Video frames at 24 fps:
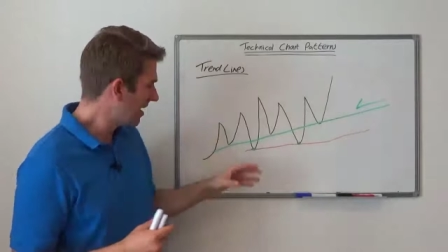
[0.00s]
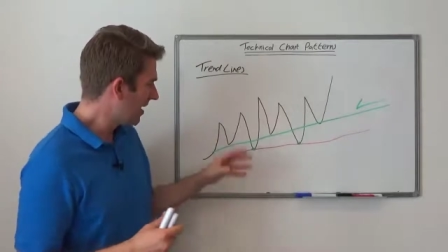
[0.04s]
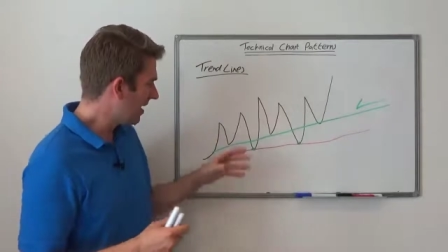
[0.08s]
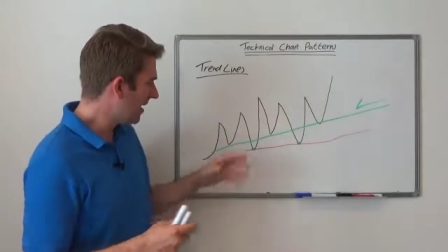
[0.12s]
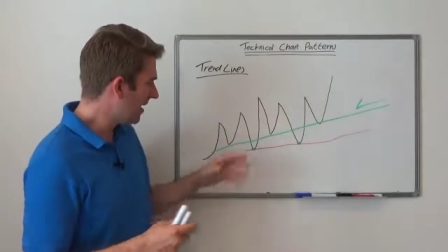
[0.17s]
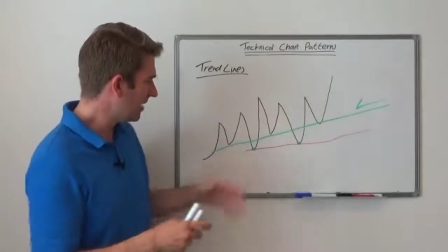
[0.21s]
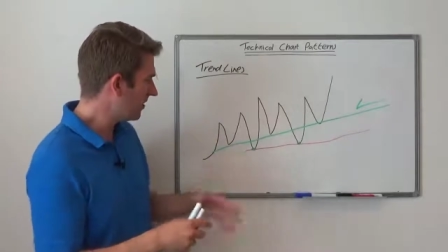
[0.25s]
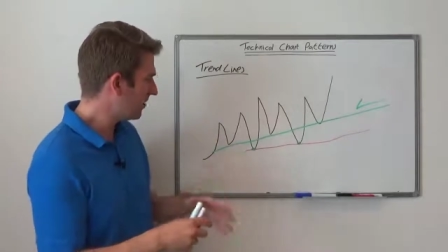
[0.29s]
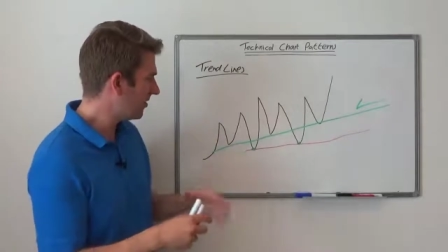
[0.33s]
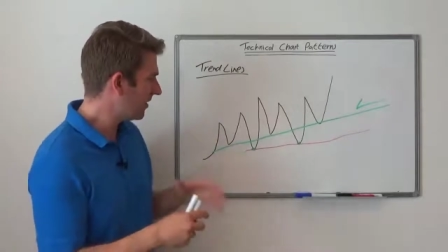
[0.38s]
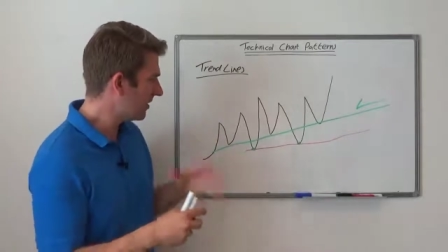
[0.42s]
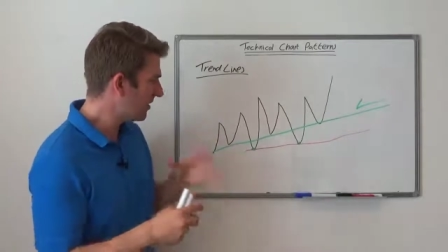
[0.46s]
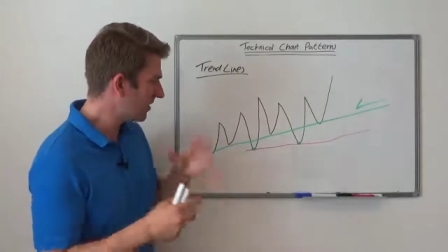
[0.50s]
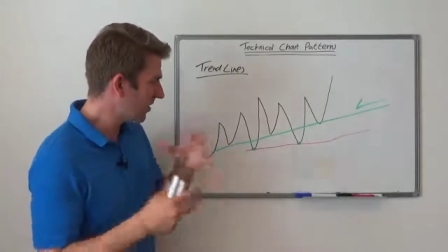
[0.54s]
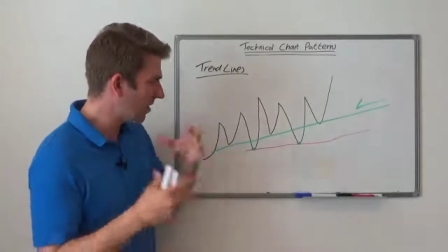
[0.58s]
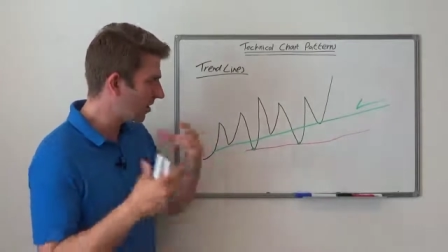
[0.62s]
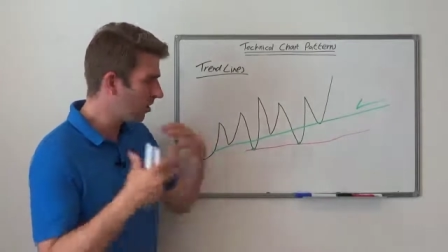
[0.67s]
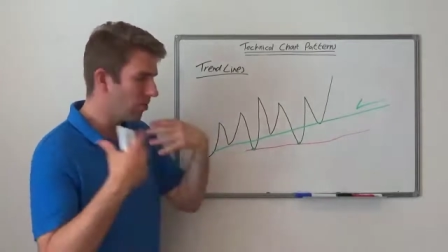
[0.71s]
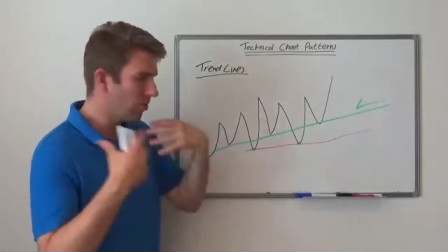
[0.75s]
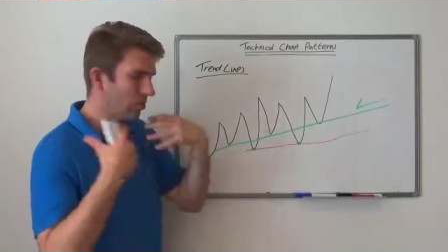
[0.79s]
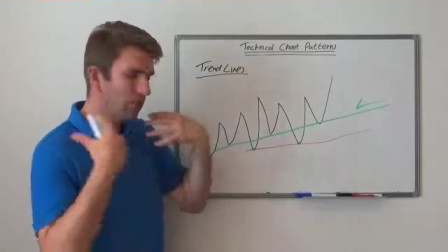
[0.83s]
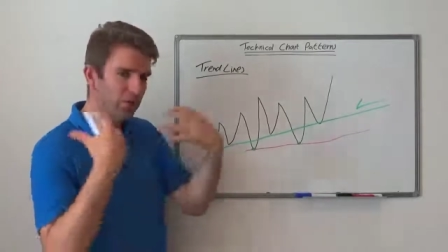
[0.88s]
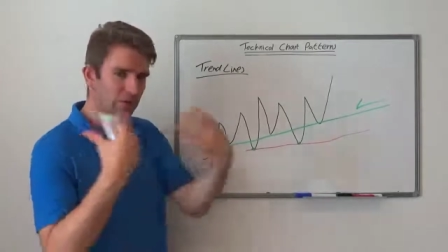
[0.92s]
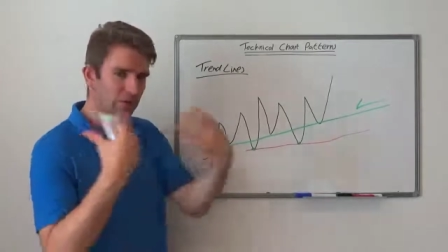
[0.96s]
I think the
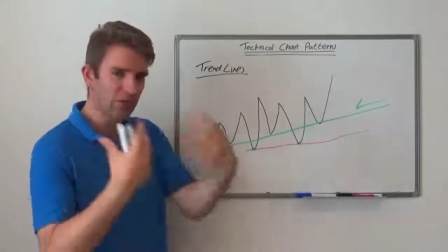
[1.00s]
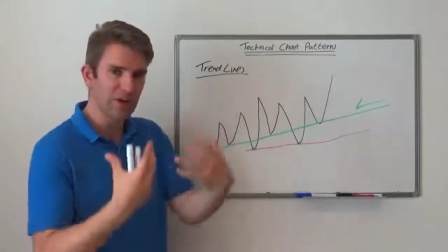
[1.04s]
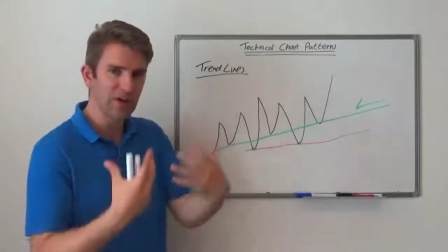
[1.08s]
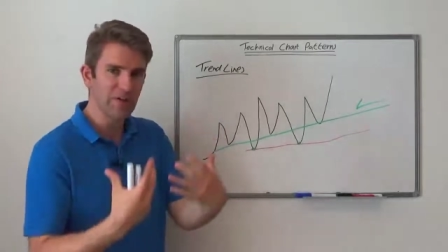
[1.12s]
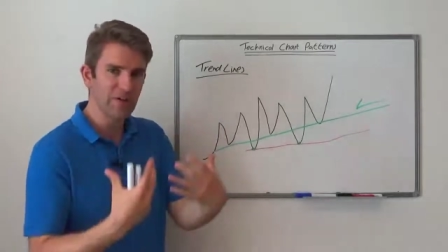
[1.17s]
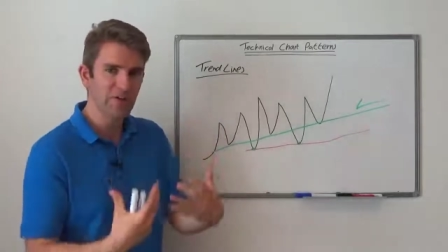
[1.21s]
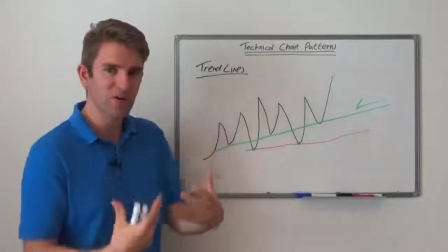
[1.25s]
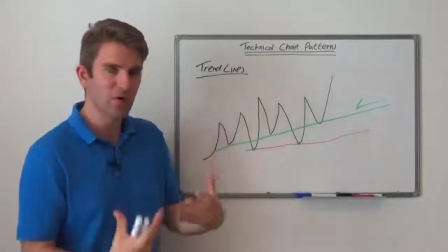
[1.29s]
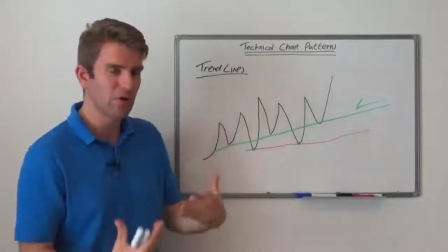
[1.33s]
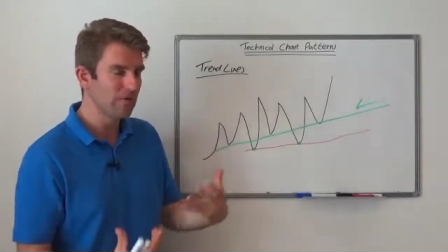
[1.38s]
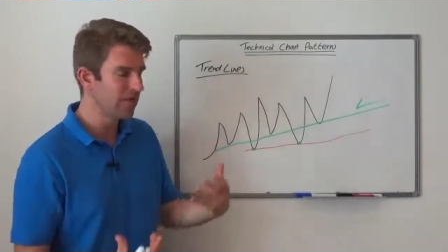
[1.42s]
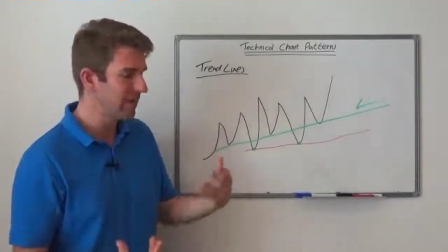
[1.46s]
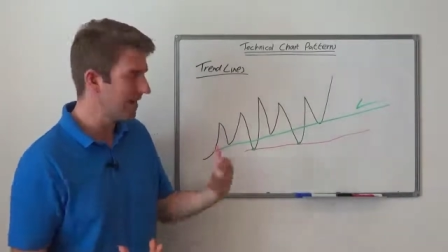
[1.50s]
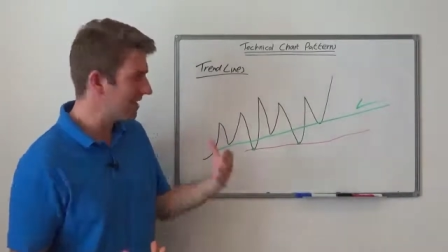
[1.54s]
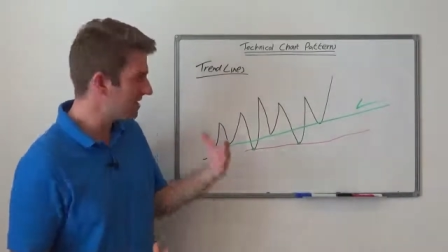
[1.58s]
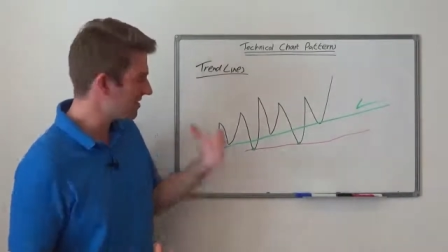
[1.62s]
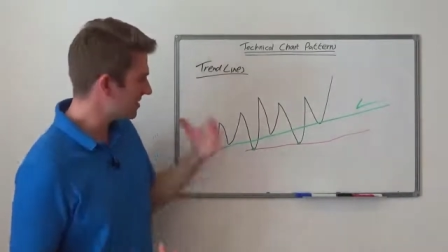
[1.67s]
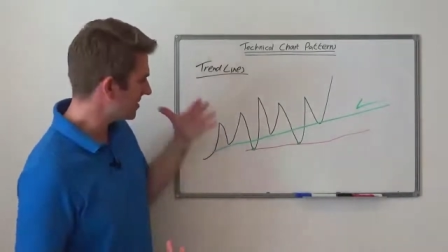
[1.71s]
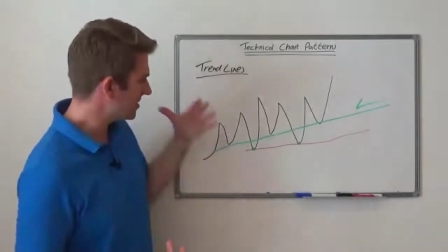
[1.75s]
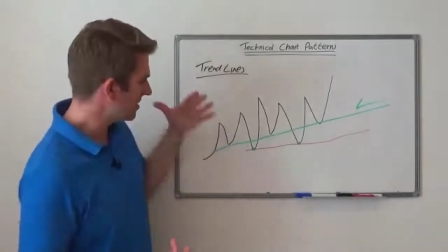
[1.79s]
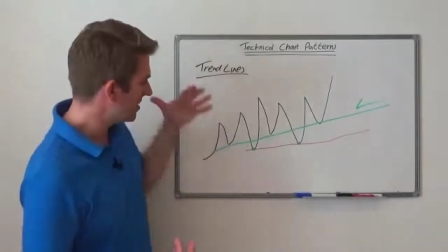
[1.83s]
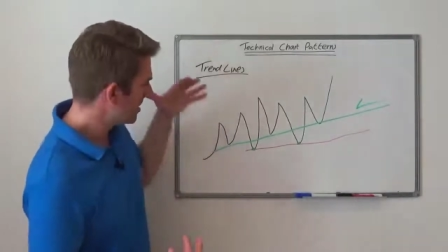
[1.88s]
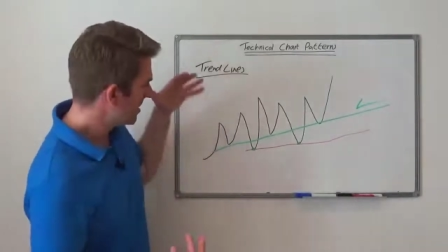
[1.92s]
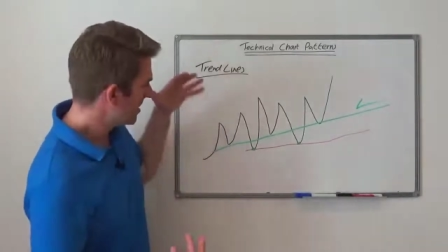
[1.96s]
whole theory of it
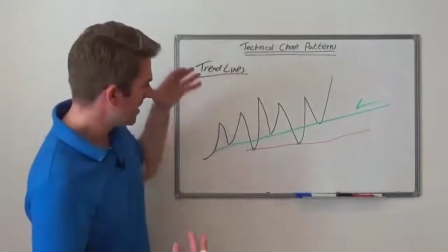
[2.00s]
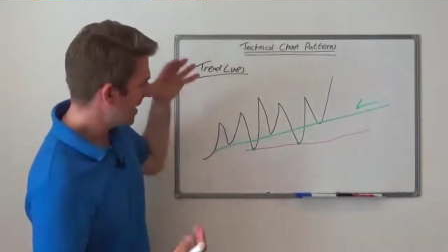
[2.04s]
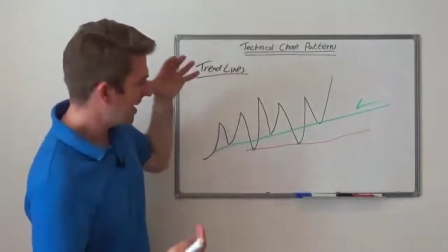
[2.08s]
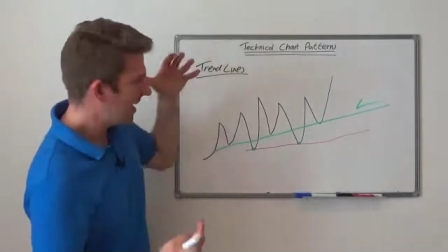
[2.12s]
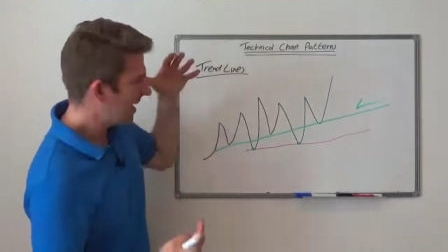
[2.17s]
is that